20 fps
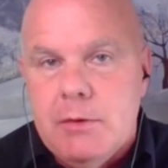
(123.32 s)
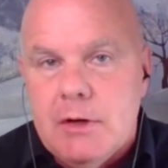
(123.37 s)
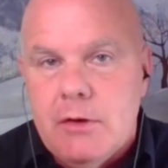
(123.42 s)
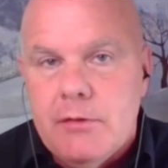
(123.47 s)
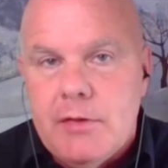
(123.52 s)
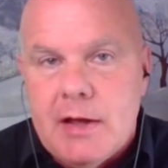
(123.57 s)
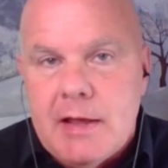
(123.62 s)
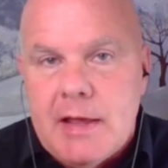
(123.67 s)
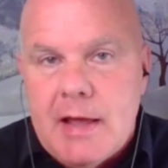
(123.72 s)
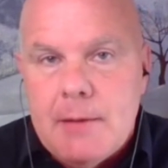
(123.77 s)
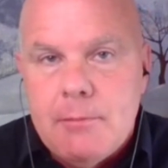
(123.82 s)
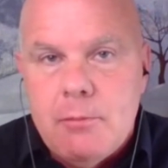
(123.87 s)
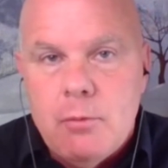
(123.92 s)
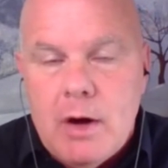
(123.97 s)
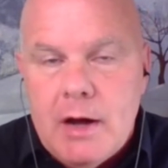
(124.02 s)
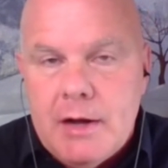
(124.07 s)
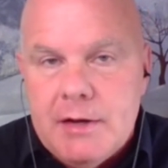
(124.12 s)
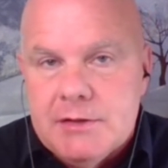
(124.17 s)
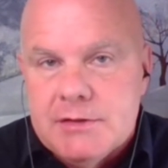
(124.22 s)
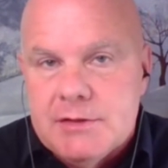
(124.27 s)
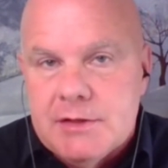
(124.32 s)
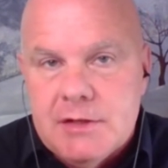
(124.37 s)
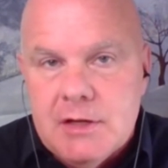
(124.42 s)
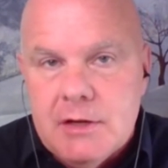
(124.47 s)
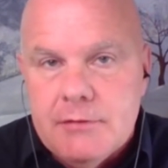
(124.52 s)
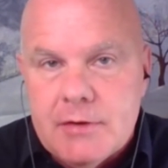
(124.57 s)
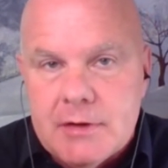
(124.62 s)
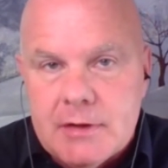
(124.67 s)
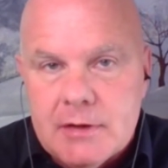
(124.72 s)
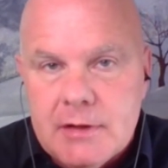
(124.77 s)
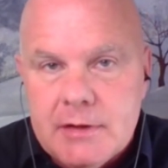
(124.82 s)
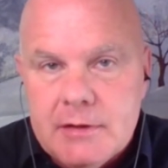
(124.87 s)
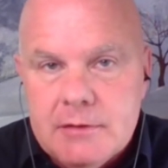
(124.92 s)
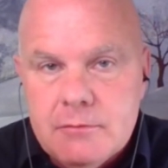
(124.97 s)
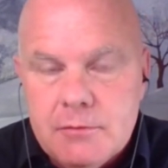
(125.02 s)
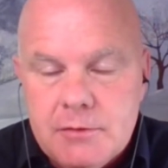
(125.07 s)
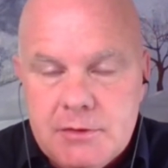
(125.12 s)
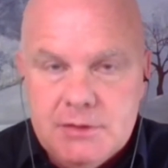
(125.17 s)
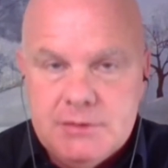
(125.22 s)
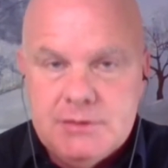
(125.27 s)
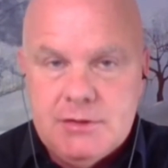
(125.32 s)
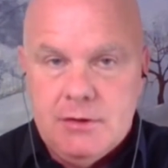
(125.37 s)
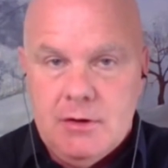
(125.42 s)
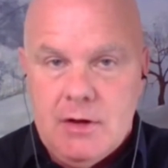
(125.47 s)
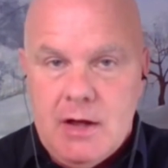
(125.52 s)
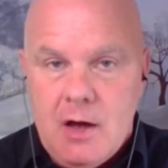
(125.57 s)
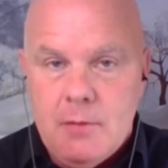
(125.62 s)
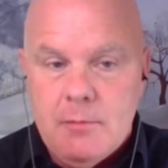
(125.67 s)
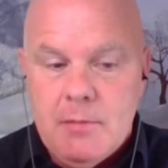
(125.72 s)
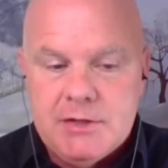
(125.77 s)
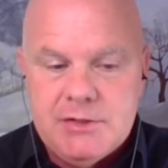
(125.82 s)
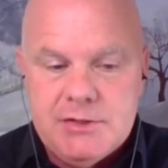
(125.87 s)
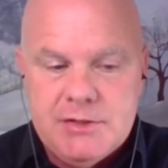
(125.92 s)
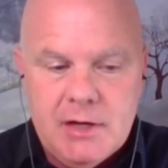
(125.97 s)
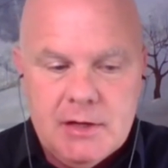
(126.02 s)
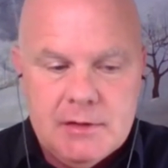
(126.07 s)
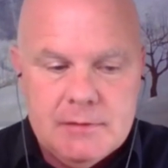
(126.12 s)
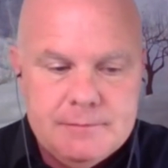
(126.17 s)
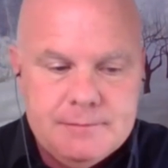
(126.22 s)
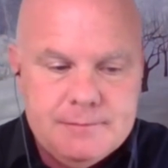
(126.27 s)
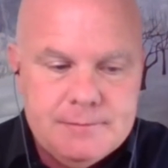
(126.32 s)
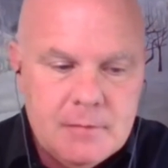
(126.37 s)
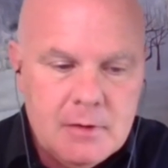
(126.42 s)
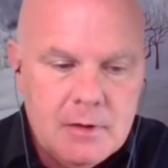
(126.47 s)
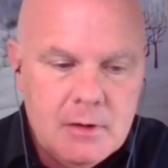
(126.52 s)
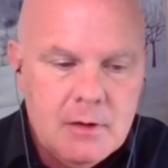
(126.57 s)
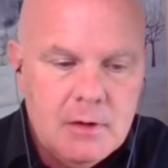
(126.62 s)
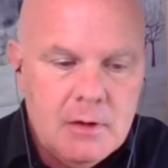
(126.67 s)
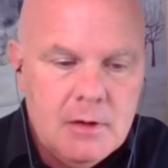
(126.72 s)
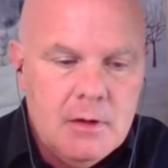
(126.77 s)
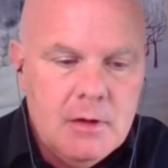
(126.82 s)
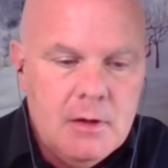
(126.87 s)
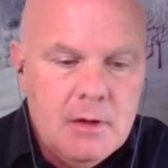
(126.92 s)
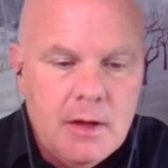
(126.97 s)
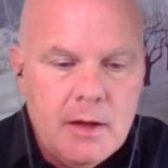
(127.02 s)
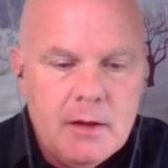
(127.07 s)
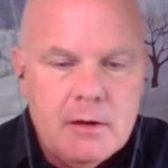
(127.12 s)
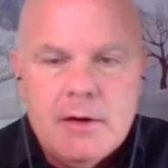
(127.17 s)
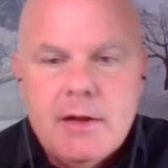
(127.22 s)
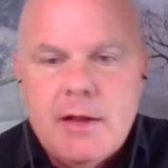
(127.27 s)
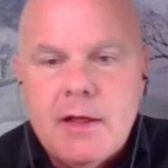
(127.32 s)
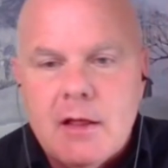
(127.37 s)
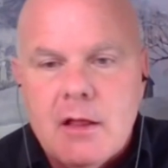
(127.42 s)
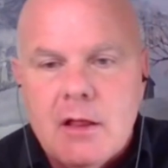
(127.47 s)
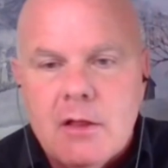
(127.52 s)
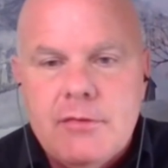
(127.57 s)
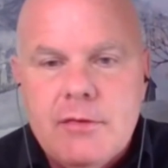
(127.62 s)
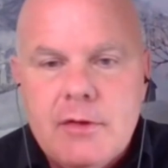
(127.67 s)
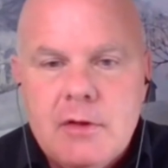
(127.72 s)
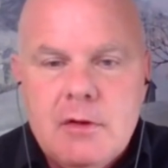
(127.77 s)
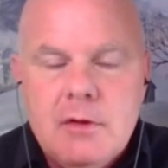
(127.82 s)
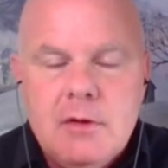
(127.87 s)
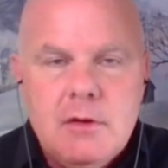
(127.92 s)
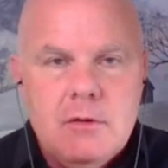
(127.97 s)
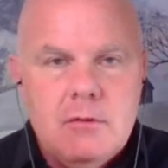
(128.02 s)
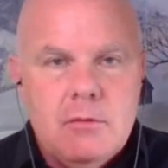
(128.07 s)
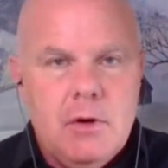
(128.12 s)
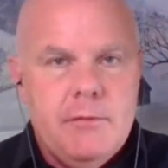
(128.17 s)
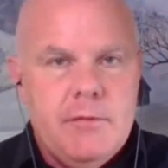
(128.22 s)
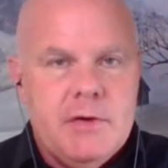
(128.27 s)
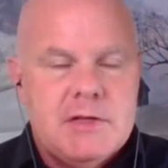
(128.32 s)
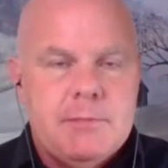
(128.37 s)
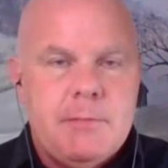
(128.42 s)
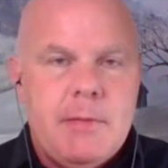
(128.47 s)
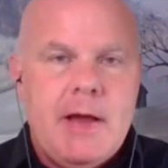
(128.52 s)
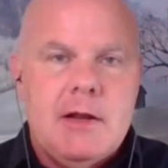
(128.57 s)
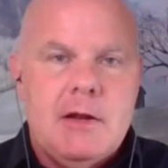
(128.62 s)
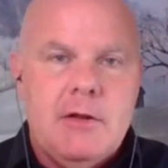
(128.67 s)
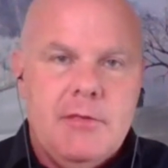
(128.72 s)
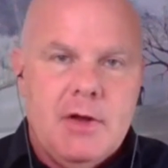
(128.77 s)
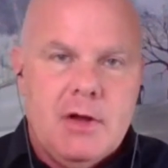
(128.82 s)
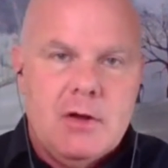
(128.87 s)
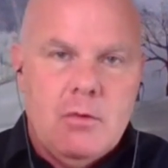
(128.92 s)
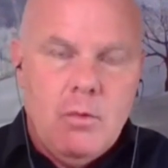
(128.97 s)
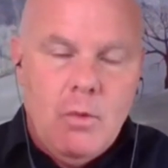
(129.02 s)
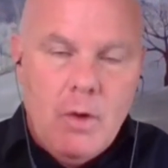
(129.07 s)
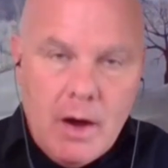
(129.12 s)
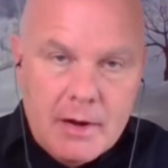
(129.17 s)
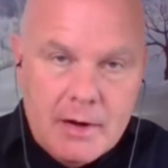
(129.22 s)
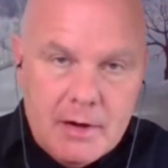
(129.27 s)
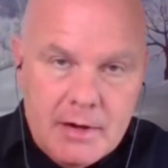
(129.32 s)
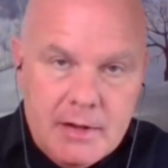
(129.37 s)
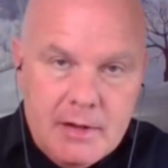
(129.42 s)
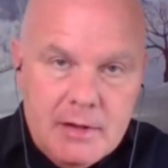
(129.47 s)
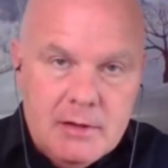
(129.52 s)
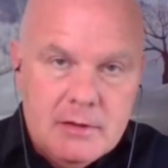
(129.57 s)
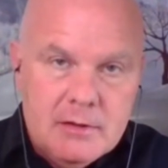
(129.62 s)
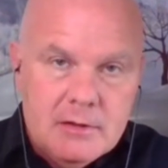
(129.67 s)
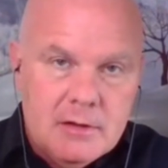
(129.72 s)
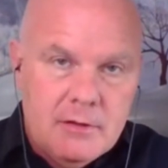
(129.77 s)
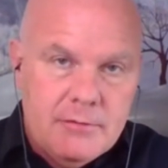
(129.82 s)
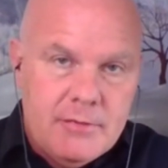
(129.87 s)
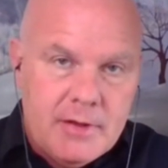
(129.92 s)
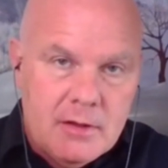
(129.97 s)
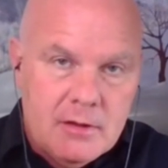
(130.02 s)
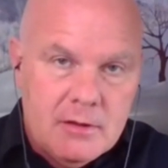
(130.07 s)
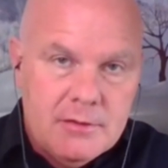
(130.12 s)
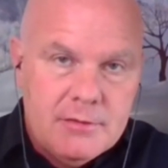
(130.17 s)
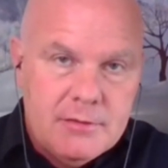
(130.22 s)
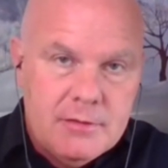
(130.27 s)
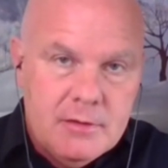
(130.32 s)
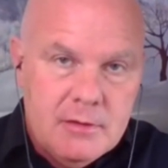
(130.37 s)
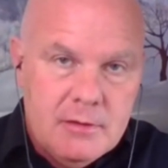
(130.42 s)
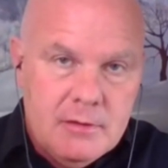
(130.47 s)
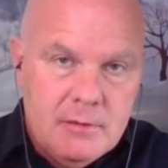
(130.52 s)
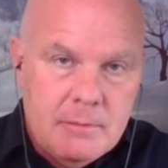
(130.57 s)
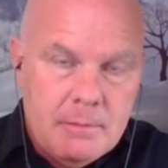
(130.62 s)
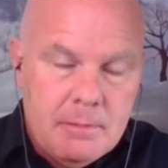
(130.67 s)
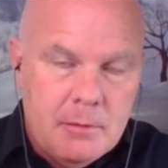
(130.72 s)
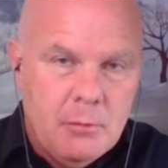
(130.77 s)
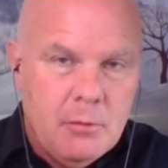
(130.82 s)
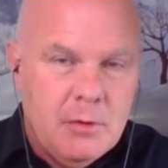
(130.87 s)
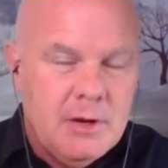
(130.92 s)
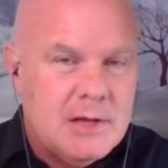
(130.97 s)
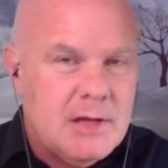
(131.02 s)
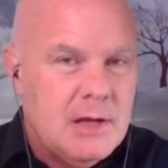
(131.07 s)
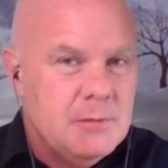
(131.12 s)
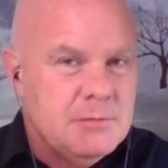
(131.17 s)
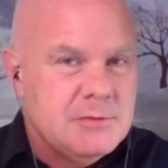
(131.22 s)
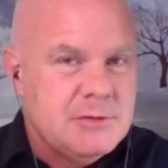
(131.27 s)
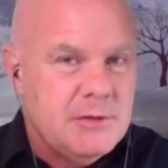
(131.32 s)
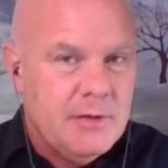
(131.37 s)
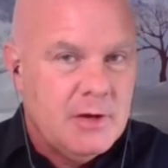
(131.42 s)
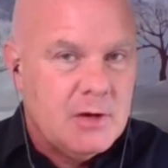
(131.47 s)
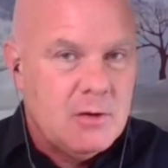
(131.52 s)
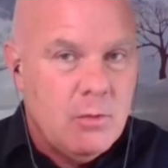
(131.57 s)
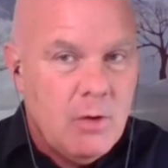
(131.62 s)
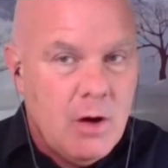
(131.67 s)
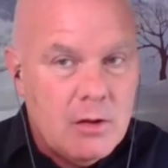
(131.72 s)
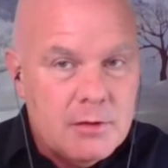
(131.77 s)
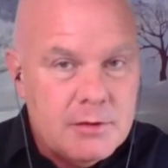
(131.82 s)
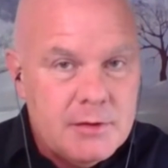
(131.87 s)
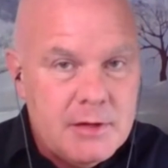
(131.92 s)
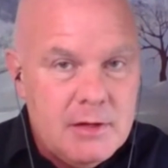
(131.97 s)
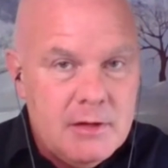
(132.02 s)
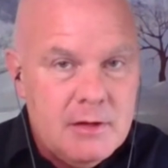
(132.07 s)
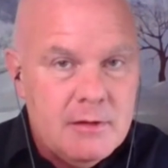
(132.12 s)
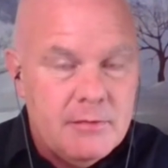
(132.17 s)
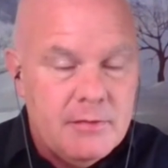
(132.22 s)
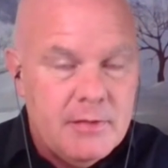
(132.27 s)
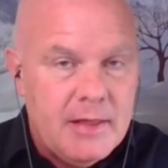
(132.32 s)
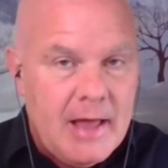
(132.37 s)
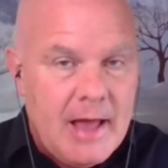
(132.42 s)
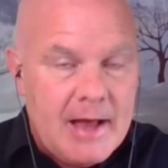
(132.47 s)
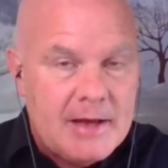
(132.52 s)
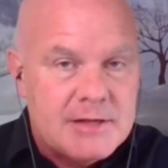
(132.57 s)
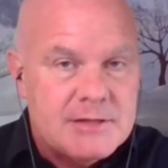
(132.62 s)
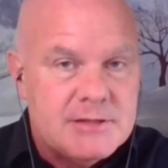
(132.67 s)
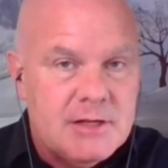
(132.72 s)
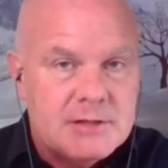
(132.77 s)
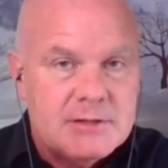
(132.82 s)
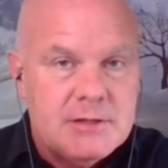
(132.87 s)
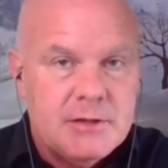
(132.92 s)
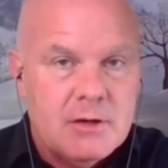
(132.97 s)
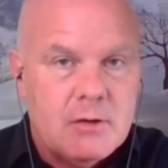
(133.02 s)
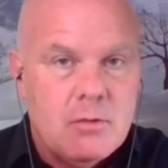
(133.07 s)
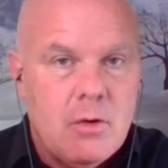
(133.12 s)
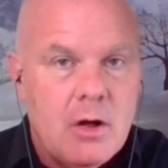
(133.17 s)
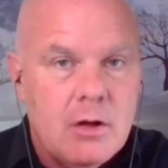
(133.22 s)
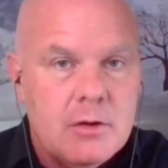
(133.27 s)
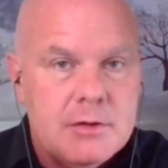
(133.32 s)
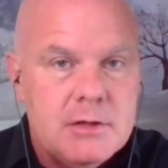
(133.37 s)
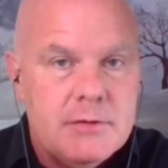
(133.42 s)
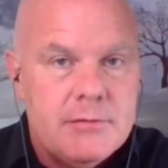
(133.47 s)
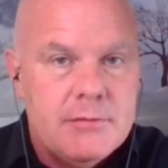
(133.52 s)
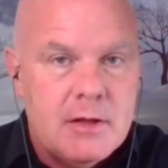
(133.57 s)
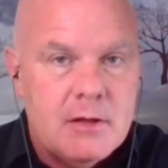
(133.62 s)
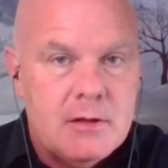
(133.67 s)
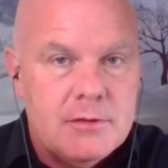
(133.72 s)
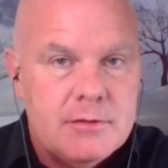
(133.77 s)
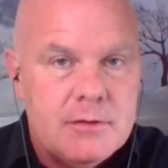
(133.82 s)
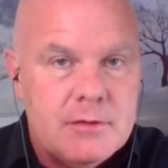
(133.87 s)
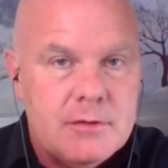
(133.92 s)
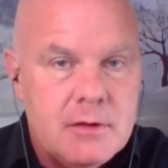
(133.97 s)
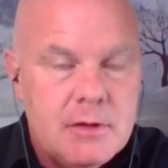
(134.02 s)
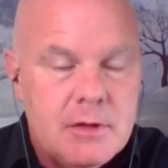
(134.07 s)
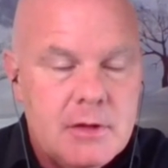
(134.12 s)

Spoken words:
we know that gap widened significantly. We just don't know how much yet. And on health, we've expanded the quantity of health. When it comes to the quality, the access to the quality of health,